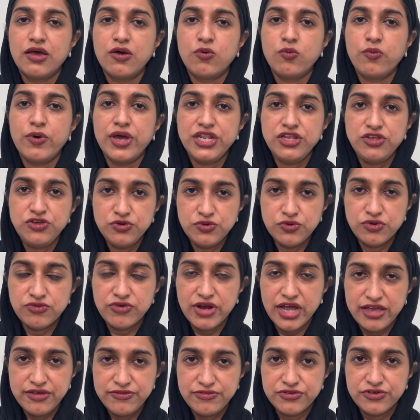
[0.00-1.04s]
When you
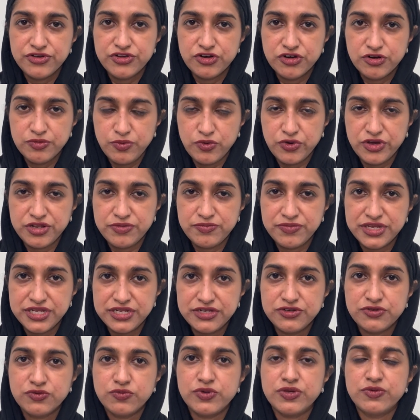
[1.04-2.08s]
arrive for your
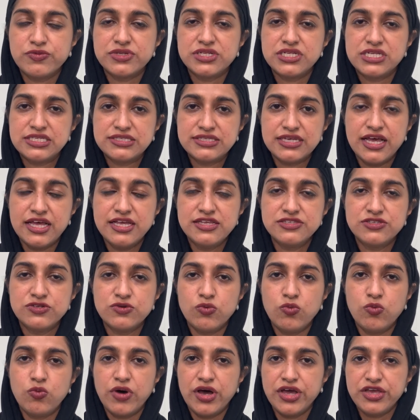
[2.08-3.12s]
appointment, we will discuss
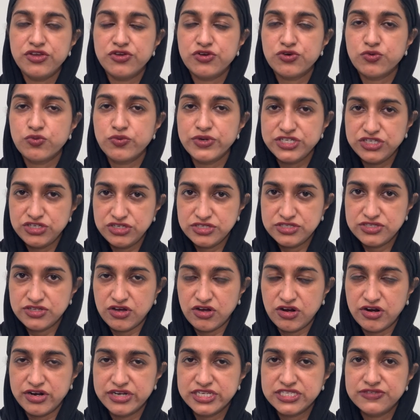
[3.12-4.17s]
what your wishes
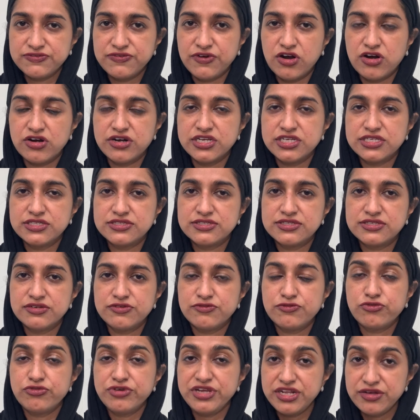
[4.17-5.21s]
are as far as
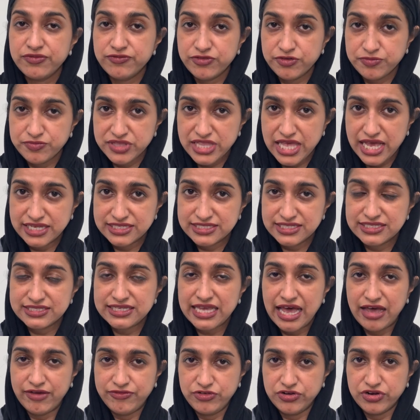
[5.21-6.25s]
freedom from glasses
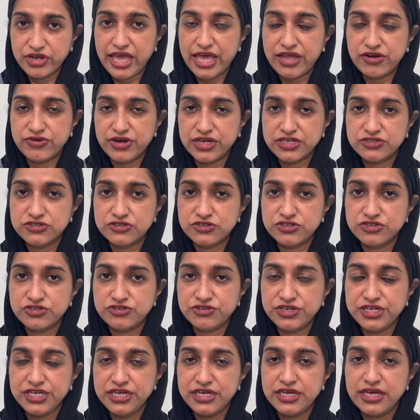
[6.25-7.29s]
after cataract
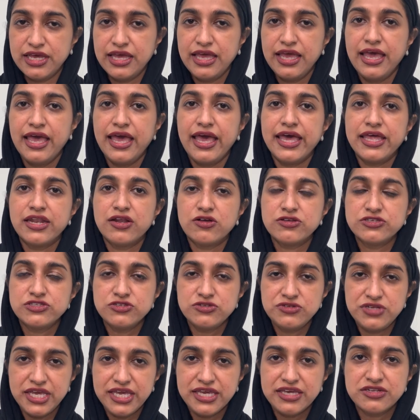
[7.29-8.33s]
surgery, and also
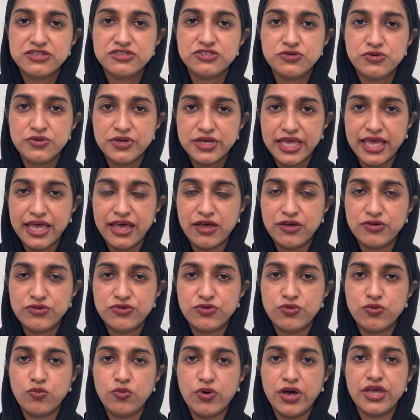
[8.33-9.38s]
take into
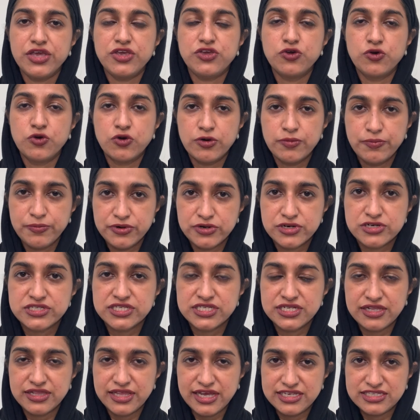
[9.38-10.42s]
account what your
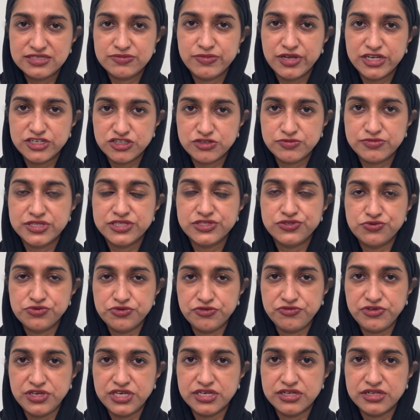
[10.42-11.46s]
personalized measurements
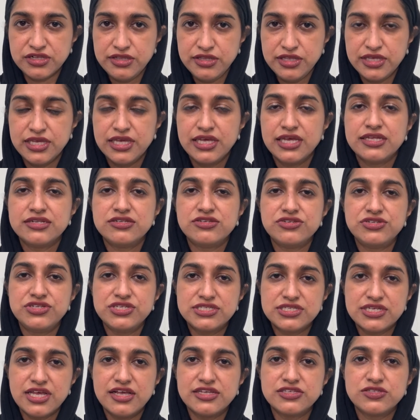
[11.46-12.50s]
reveal to
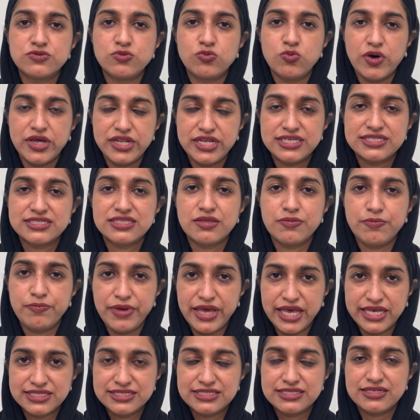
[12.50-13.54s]
discuss what is the
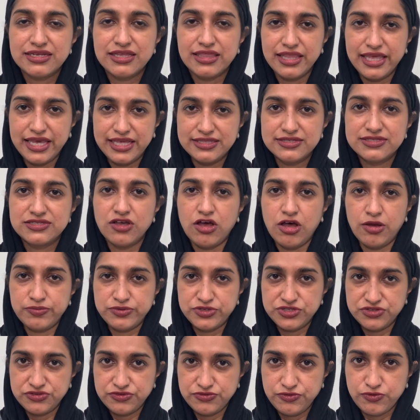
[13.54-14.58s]
best lens
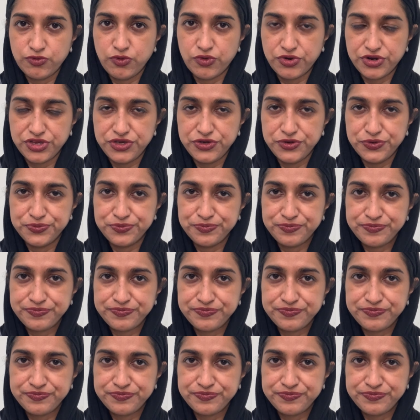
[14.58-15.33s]
option for you.